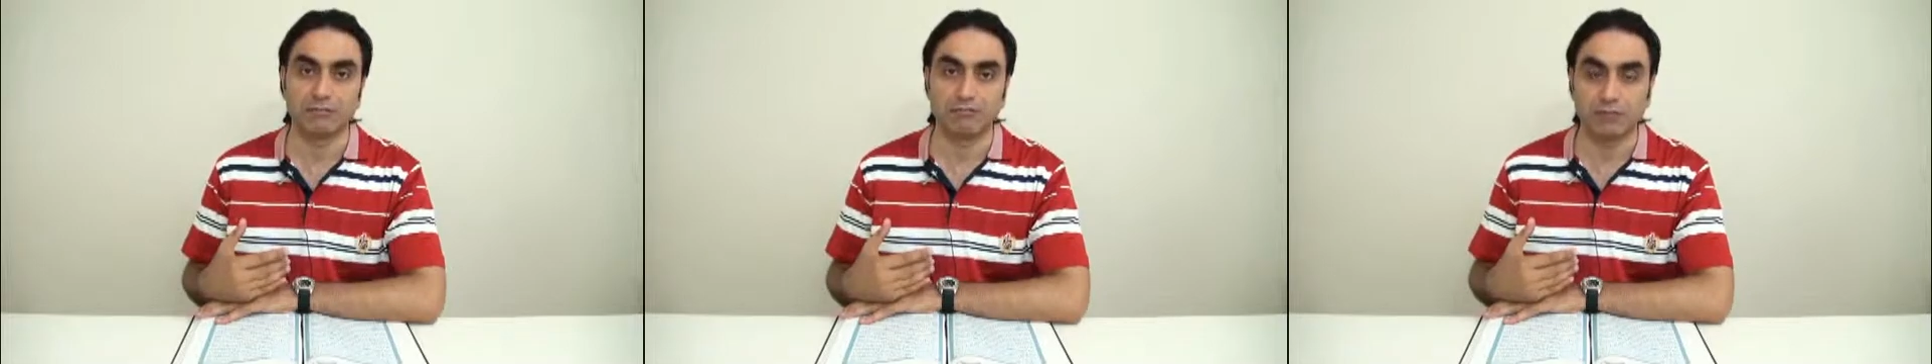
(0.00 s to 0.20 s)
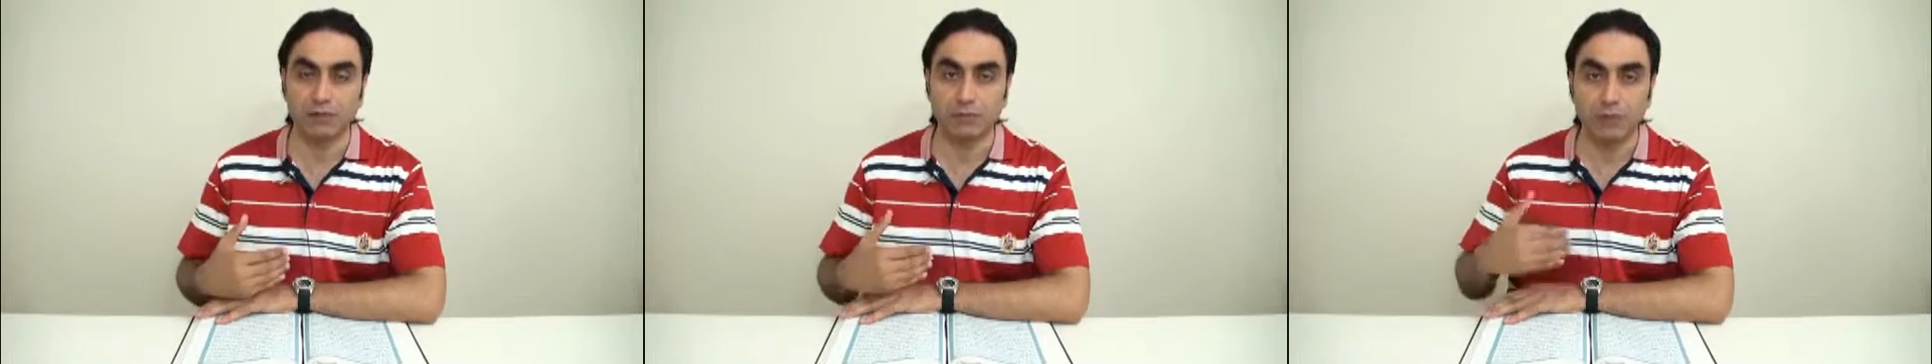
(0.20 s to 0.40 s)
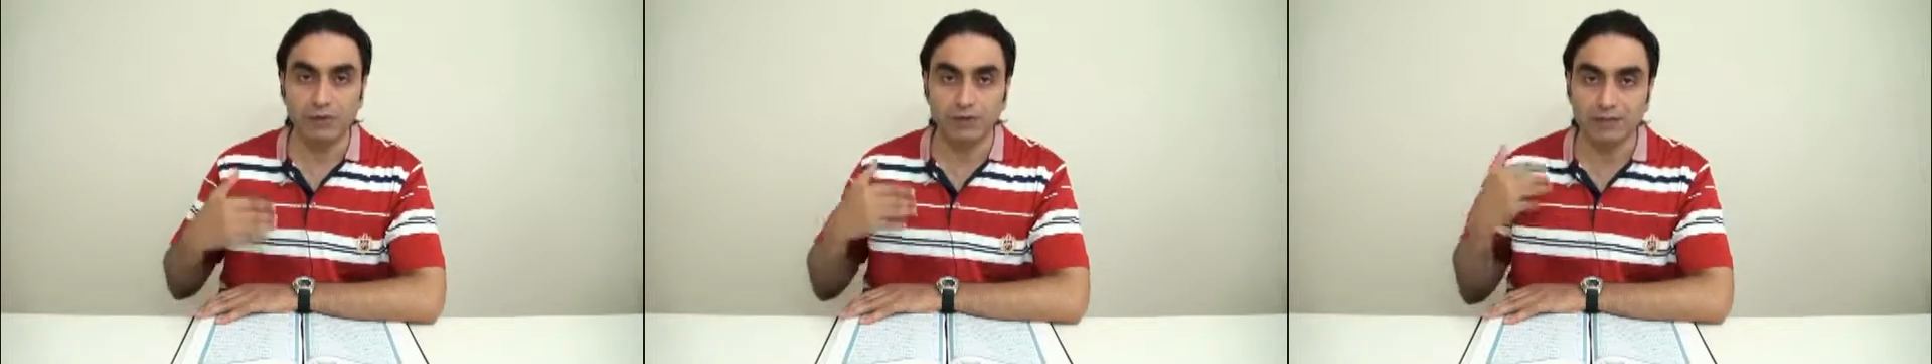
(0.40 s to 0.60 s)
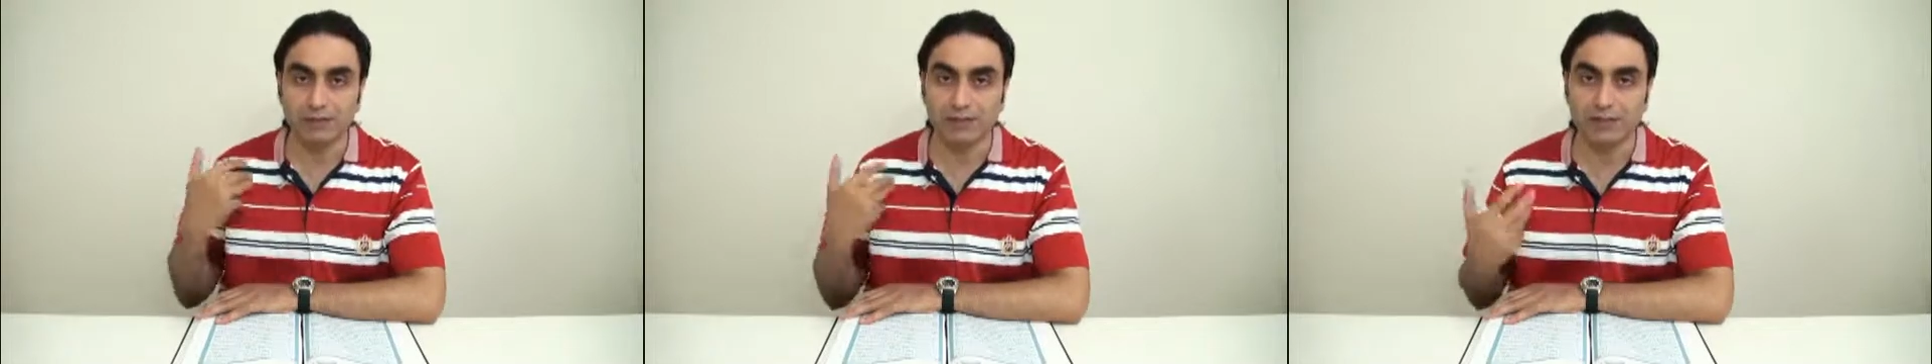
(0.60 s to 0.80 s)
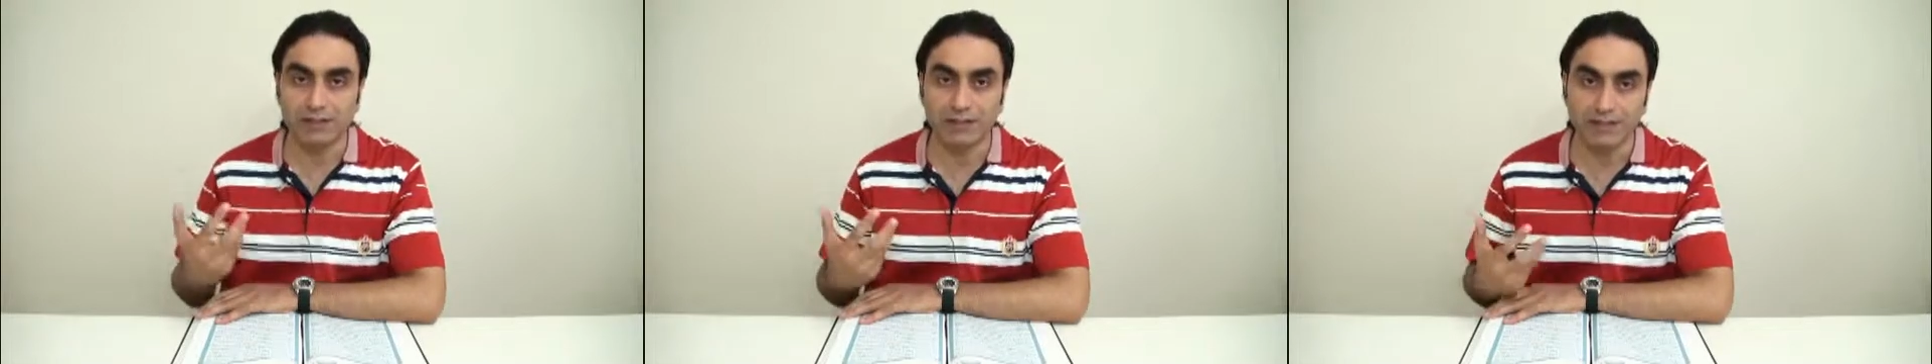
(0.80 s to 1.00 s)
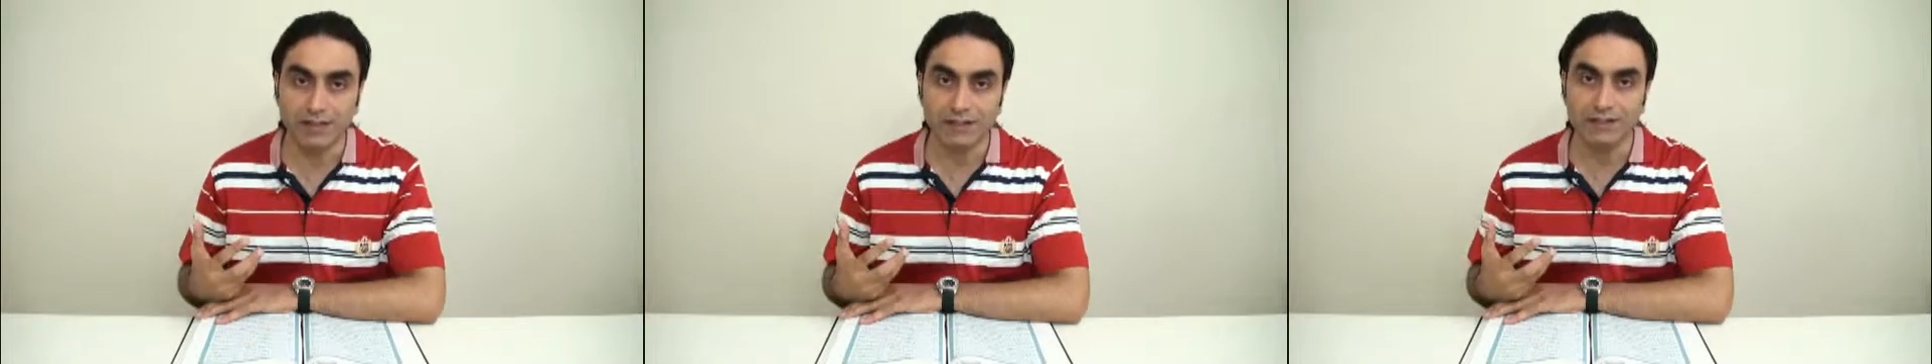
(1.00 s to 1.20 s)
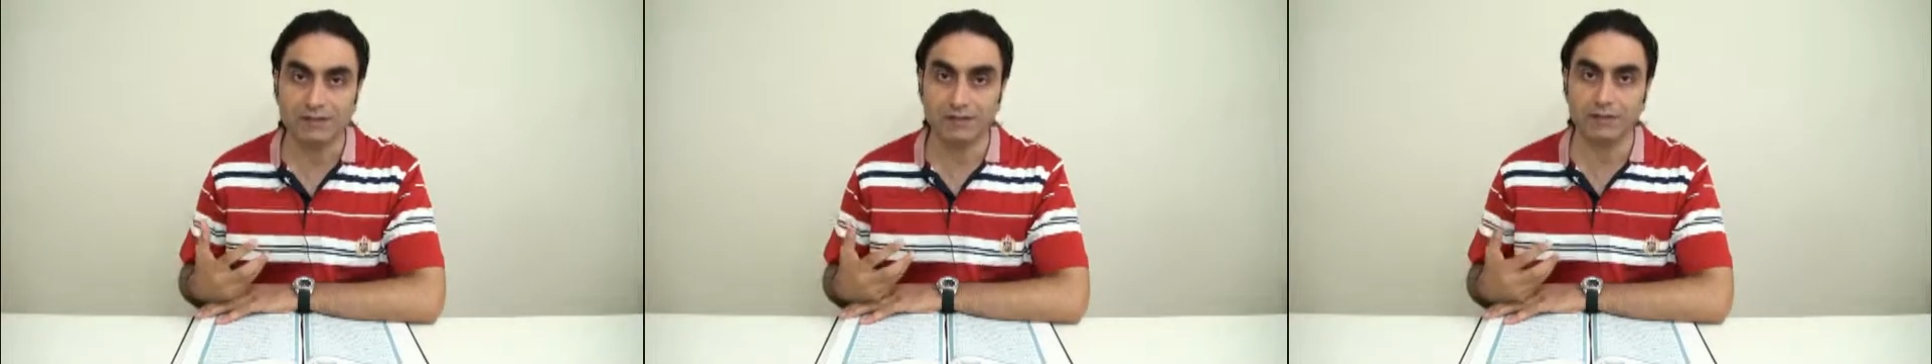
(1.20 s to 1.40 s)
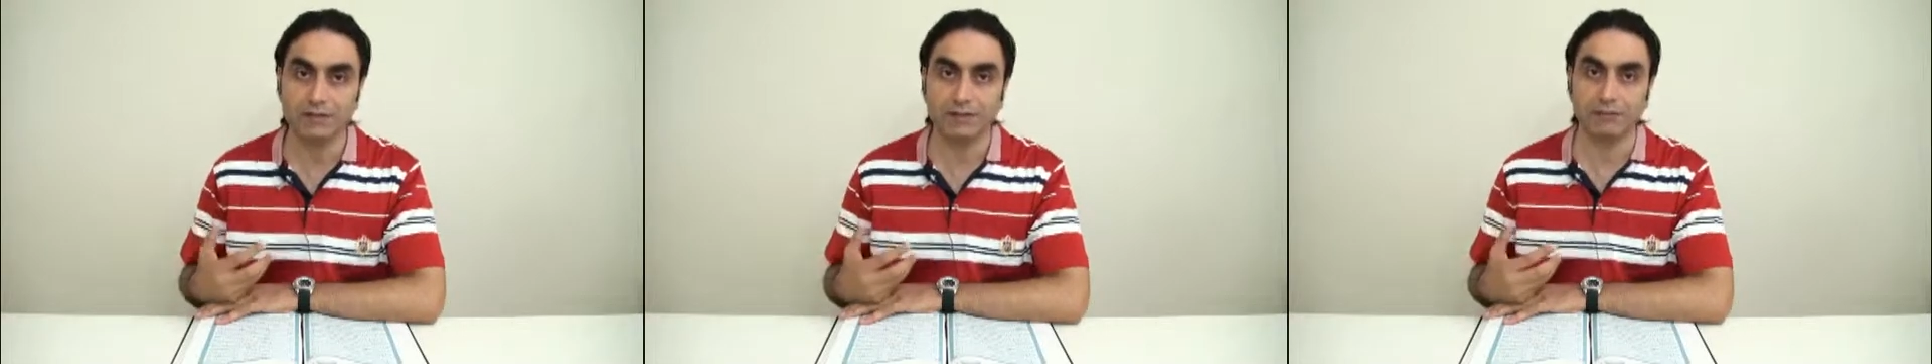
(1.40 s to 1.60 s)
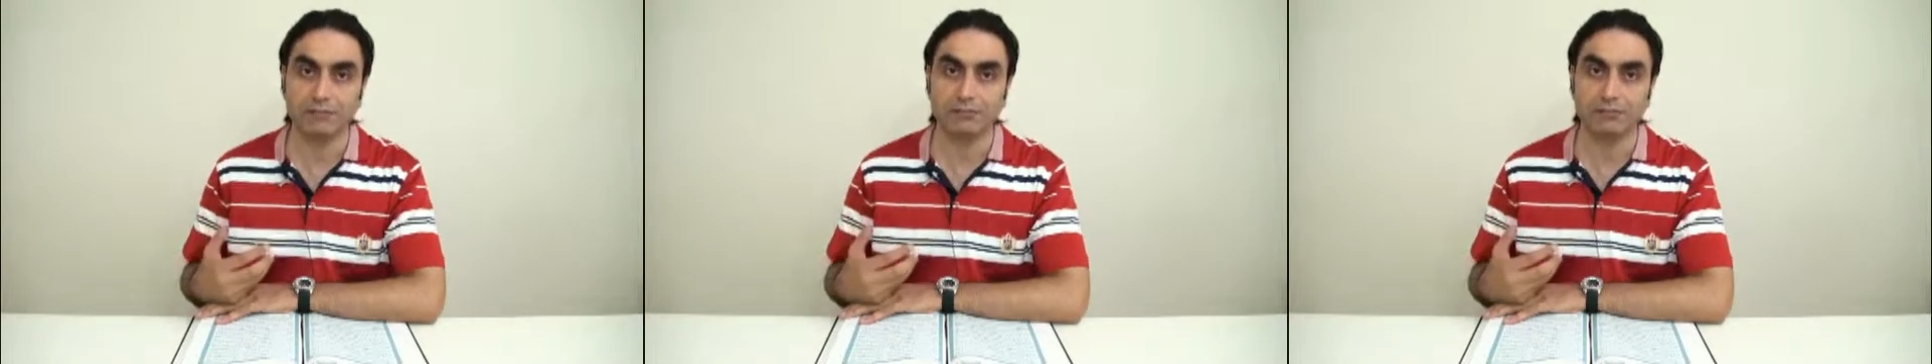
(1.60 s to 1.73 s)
between the Creator,